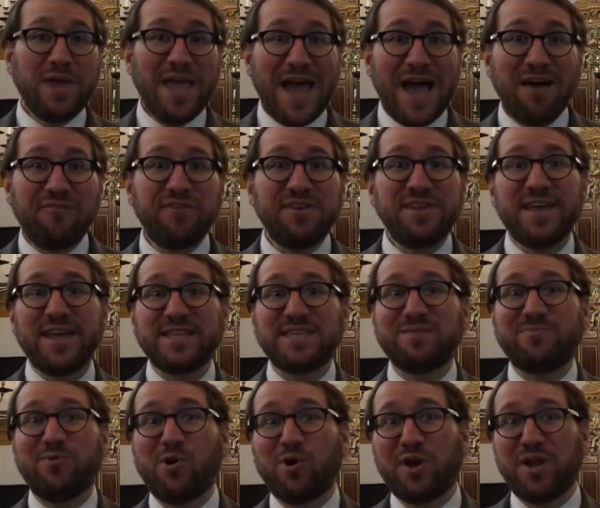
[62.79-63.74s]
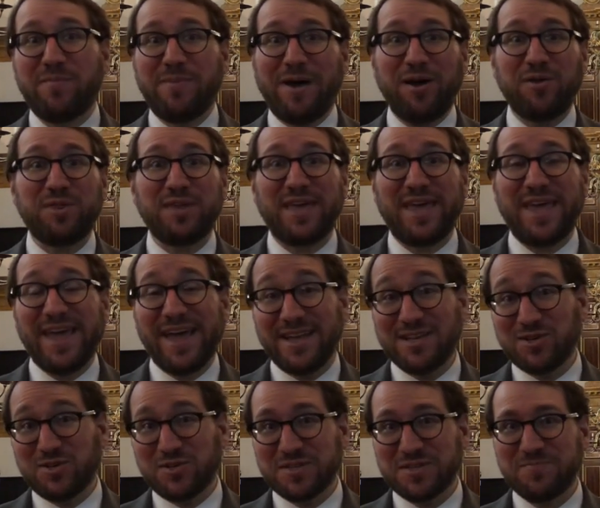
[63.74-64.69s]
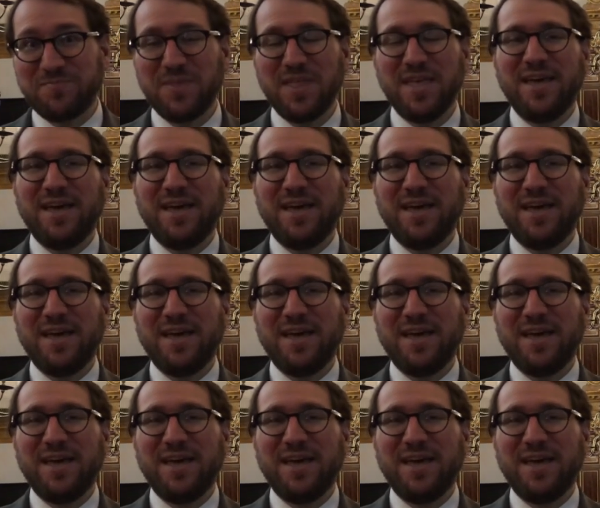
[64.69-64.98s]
haven't yet spoken about the candles.